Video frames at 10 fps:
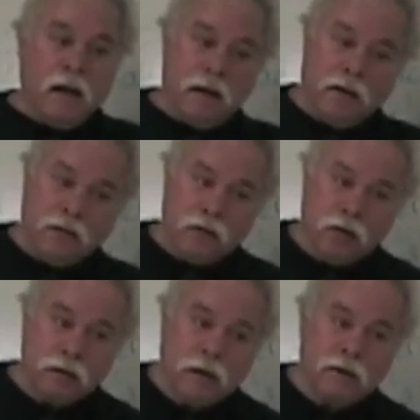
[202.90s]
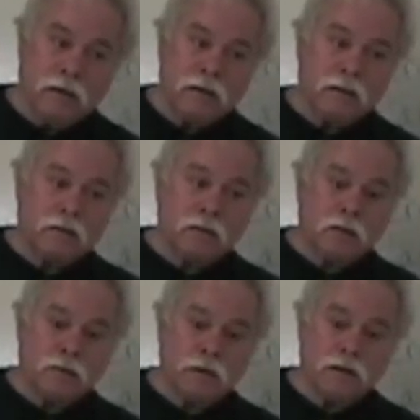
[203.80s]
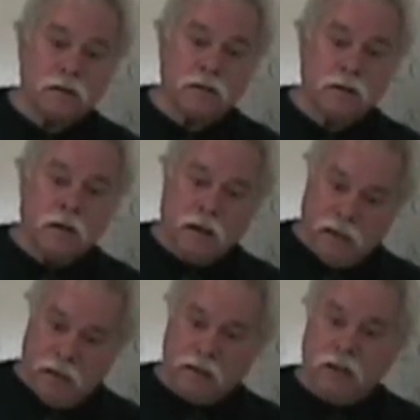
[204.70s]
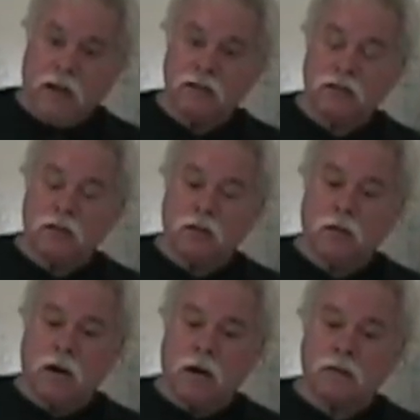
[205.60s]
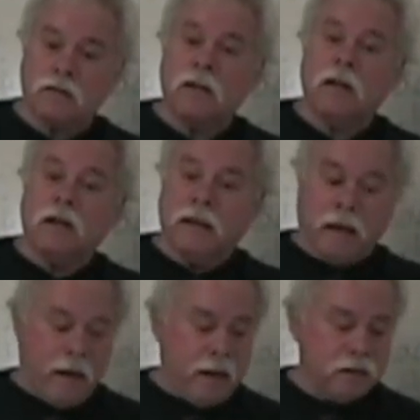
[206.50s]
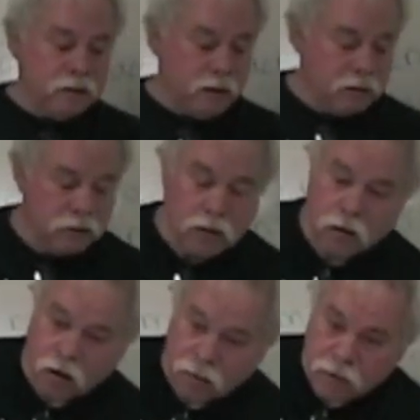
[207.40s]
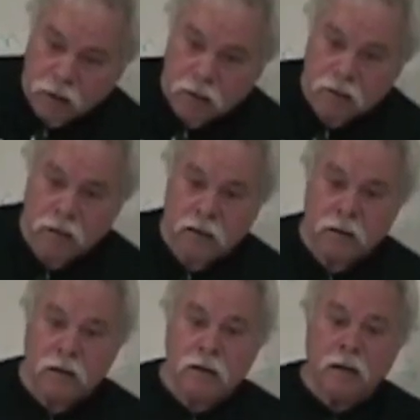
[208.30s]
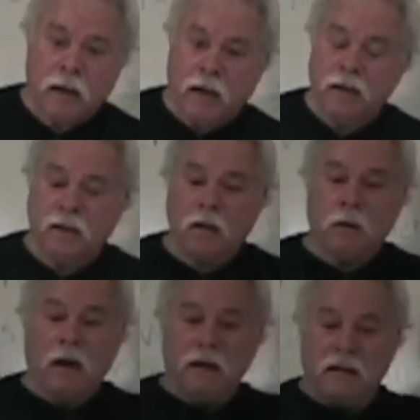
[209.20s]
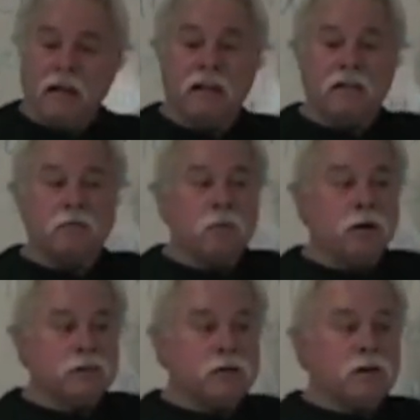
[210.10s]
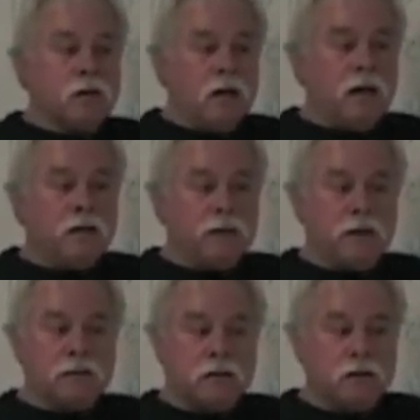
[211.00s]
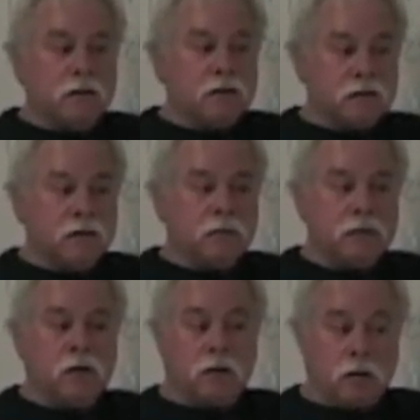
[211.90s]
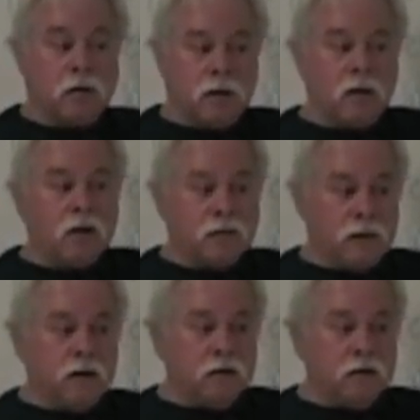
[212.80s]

and they float down to the surface, attached to the rocks. They hatch as a larva, and they might they live most of their life as a, a subadult or a larva.